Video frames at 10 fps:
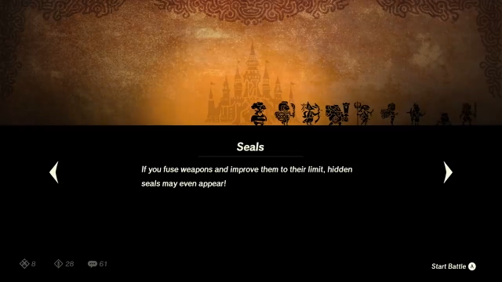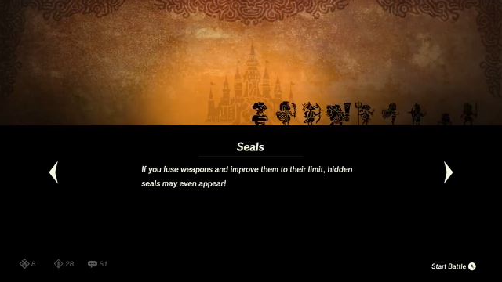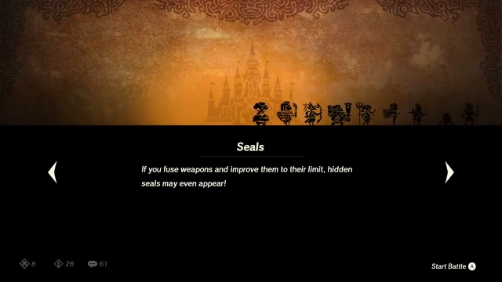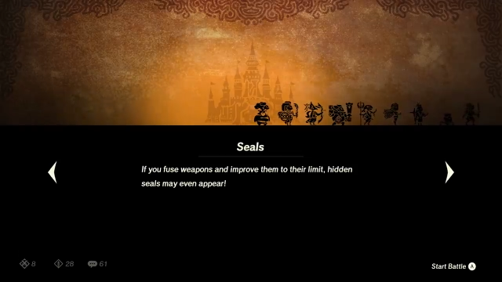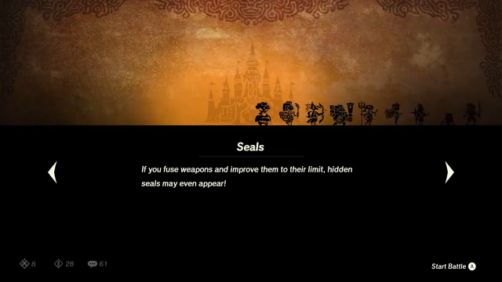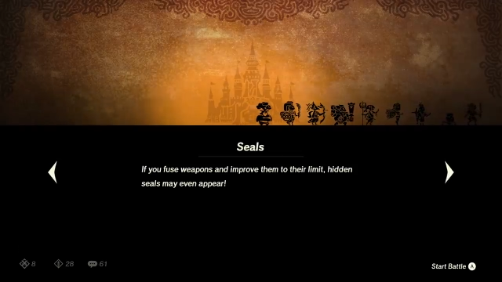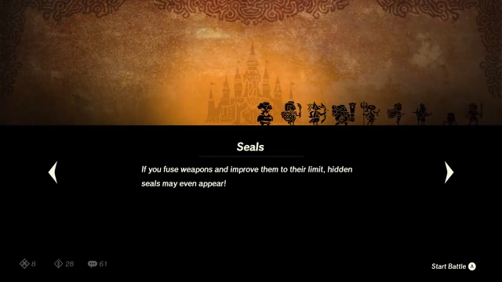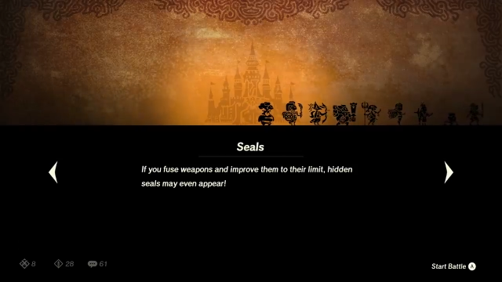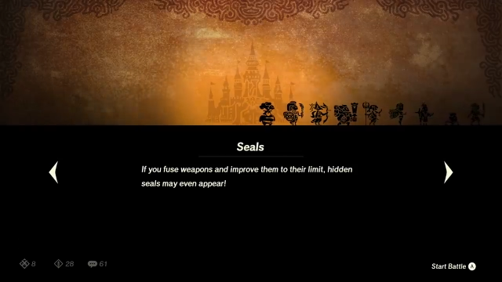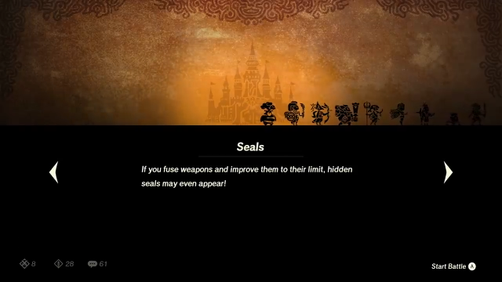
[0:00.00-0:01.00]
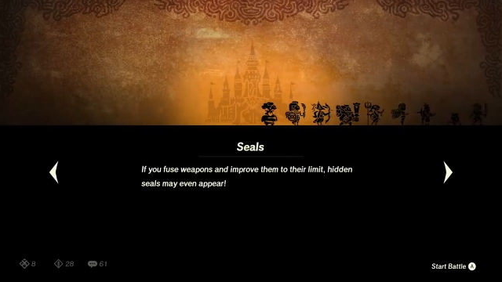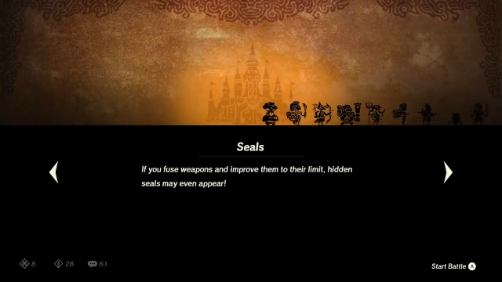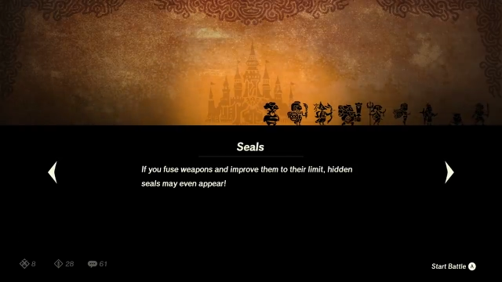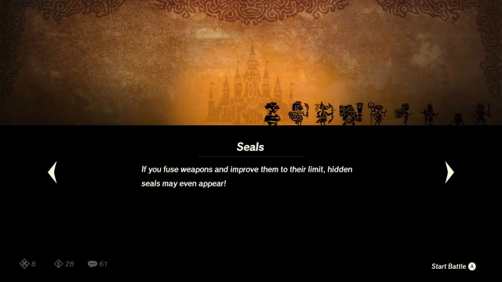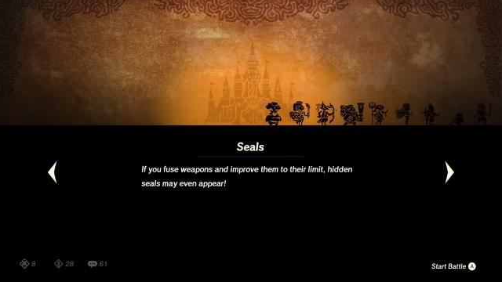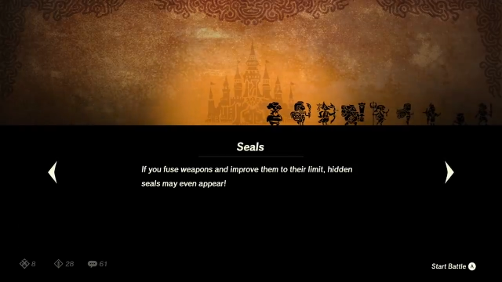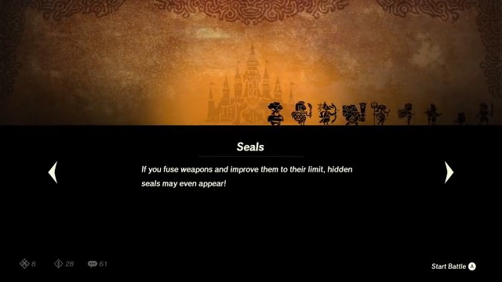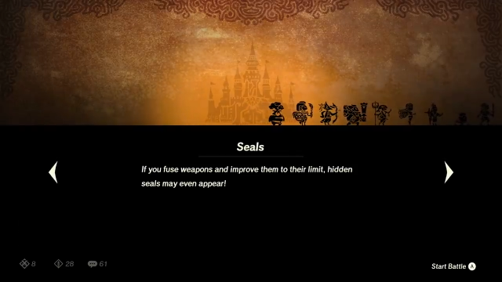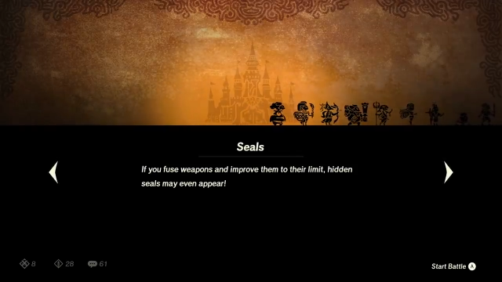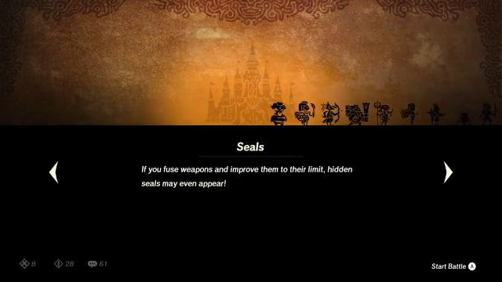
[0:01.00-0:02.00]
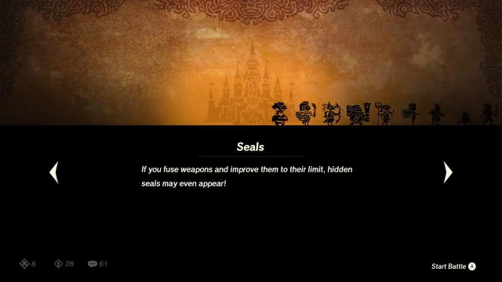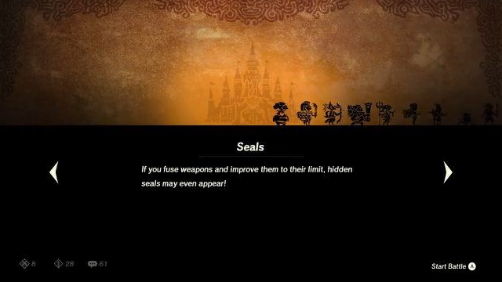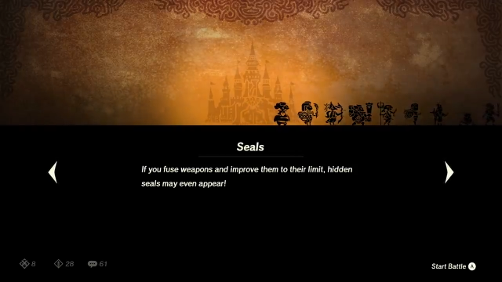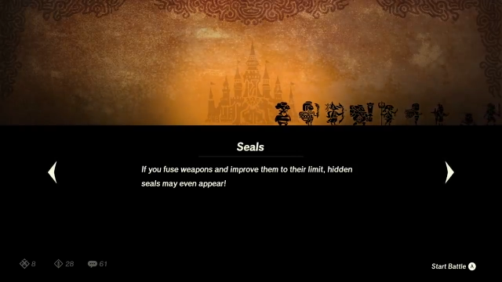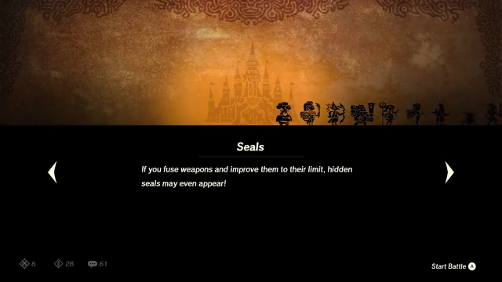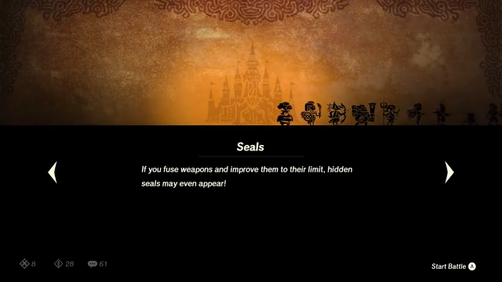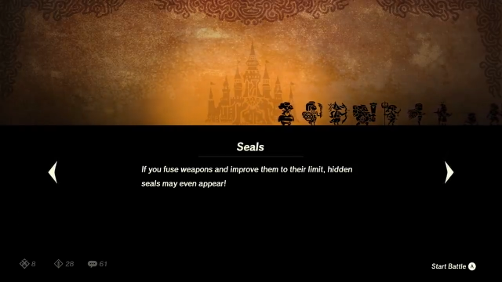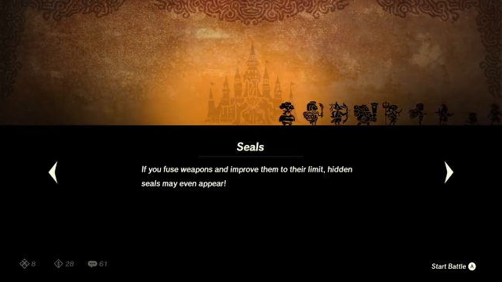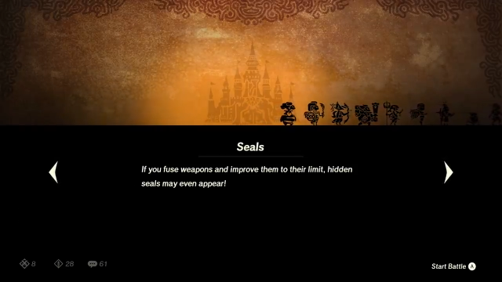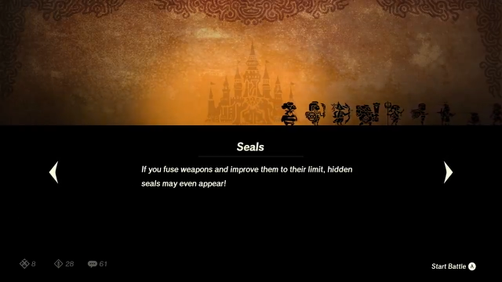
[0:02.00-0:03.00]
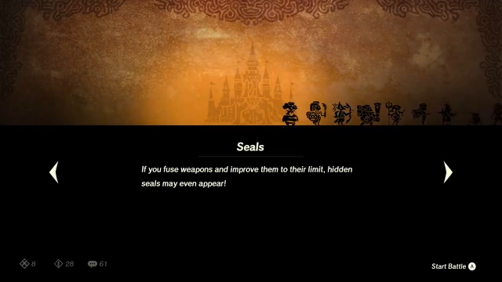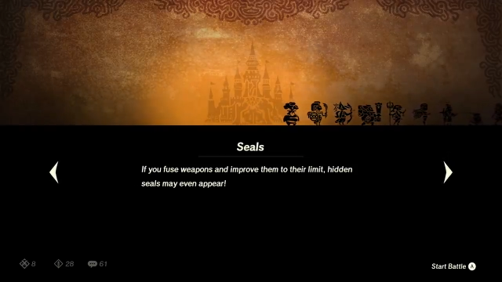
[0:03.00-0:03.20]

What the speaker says: [unreadable: no face in view]